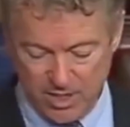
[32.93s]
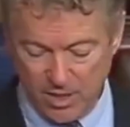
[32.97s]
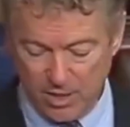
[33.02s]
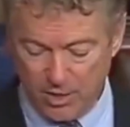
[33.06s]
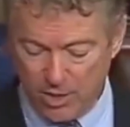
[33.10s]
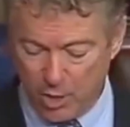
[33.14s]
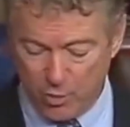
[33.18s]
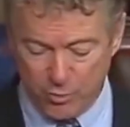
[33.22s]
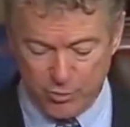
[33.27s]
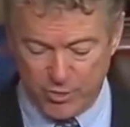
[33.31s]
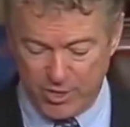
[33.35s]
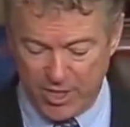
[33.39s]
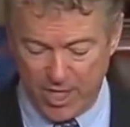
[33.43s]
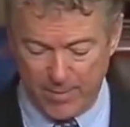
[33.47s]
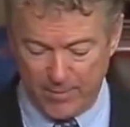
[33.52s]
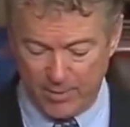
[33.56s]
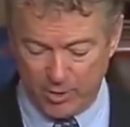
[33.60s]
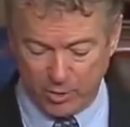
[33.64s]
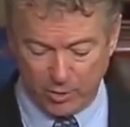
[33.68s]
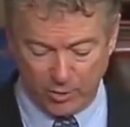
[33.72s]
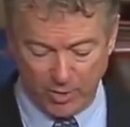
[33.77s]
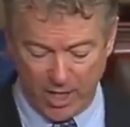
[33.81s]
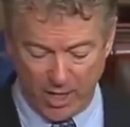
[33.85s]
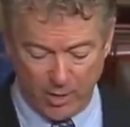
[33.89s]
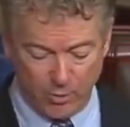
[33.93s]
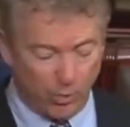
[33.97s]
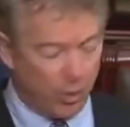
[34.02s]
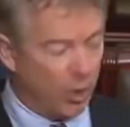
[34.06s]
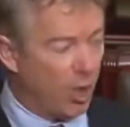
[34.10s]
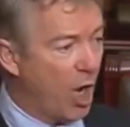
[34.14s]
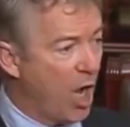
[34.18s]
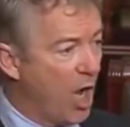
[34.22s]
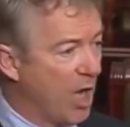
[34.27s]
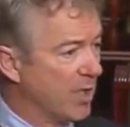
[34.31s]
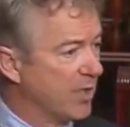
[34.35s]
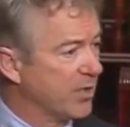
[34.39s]
No Democrat will
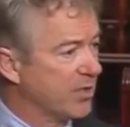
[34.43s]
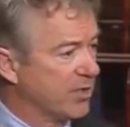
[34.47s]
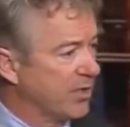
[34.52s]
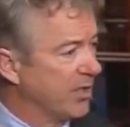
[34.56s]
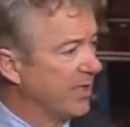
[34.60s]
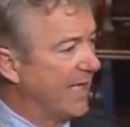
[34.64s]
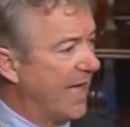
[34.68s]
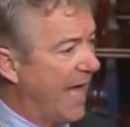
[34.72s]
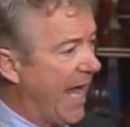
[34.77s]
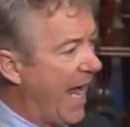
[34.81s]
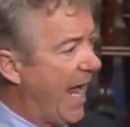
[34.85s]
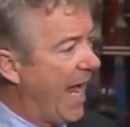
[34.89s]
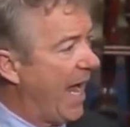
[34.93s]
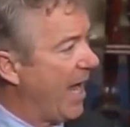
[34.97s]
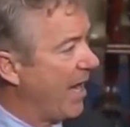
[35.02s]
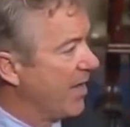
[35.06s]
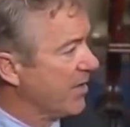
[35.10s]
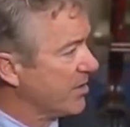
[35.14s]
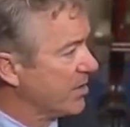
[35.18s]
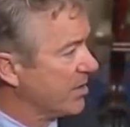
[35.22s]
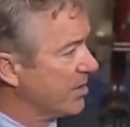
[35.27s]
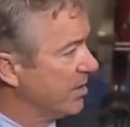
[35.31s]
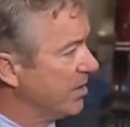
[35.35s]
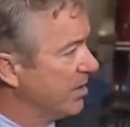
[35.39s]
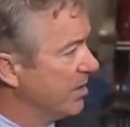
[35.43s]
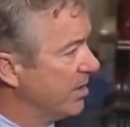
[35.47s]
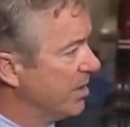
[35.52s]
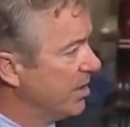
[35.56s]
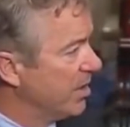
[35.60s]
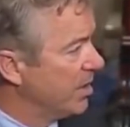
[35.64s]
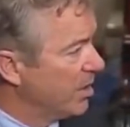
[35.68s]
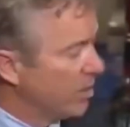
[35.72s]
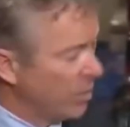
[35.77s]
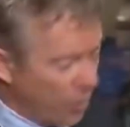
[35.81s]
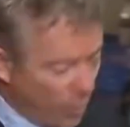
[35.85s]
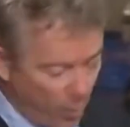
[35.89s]
honestly ask
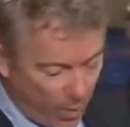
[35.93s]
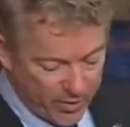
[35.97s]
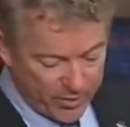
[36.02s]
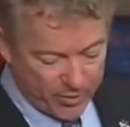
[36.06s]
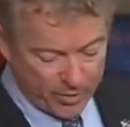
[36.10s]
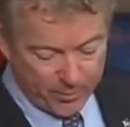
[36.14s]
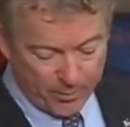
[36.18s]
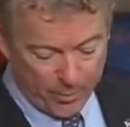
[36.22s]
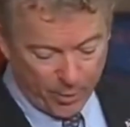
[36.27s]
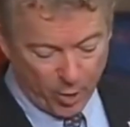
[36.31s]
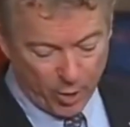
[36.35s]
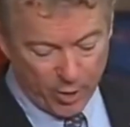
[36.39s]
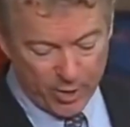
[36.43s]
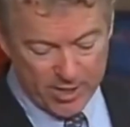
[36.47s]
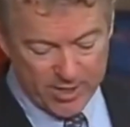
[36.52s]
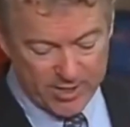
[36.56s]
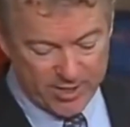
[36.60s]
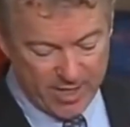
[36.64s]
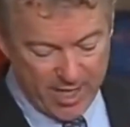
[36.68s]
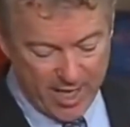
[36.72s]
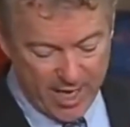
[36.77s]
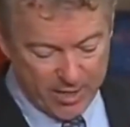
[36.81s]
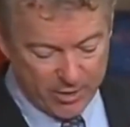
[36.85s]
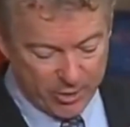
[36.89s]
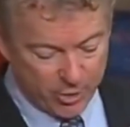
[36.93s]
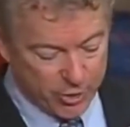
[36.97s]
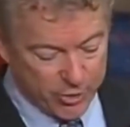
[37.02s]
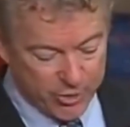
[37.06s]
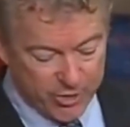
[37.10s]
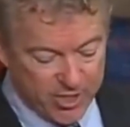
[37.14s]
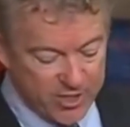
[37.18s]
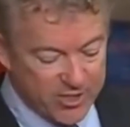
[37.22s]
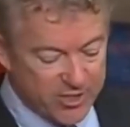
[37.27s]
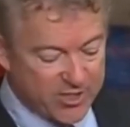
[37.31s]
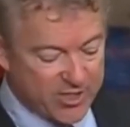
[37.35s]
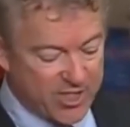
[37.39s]
whether Bernie Sanders
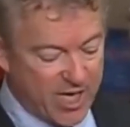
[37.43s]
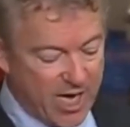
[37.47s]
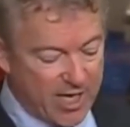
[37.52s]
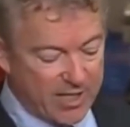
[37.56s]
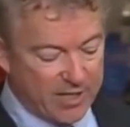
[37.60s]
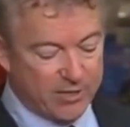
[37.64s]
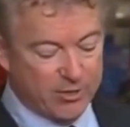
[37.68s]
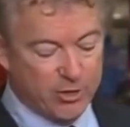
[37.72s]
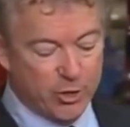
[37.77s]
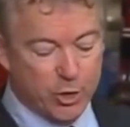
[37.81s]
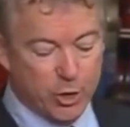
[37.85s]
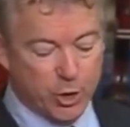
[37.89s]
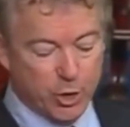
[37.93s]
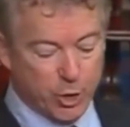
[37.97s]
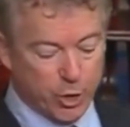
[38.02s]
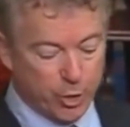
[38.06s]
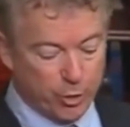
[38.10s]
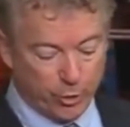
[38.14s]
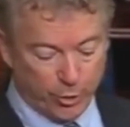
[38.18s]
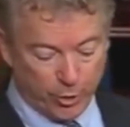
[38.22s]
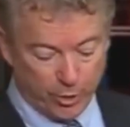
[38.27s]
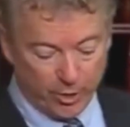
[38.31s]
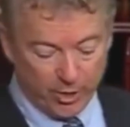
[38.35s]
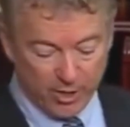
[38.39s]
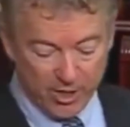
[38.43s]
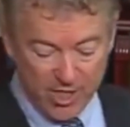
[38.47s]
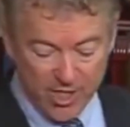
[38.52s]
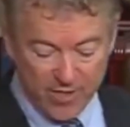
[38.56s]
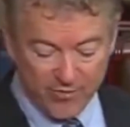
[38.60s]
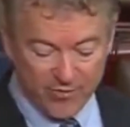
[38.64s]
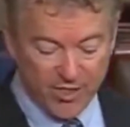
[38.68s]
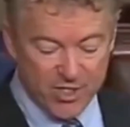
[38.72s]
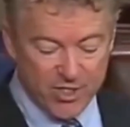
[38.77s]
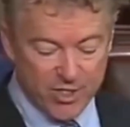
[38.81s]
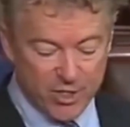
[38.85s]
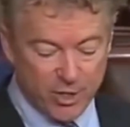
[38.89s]
incited the shooter
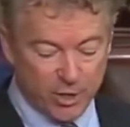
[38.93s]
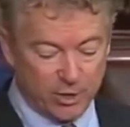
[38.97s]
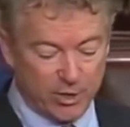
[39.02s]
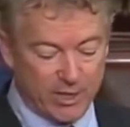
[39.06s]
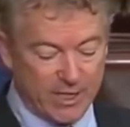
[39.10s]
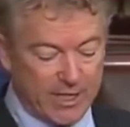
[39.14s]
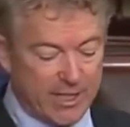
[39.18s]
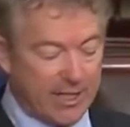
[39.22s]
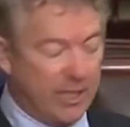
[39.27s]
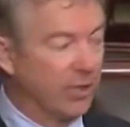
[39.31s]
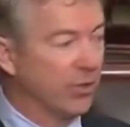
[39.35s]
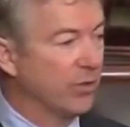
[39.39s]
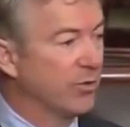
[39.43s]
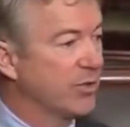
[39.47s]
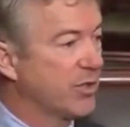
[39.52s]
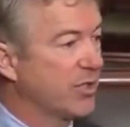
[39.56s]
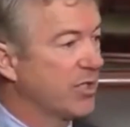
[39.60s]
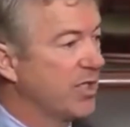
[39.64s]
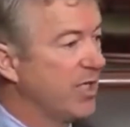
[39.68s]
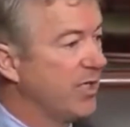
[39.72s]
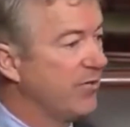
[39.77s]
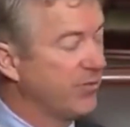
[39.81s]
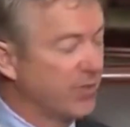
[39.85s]
that nearly killed Steve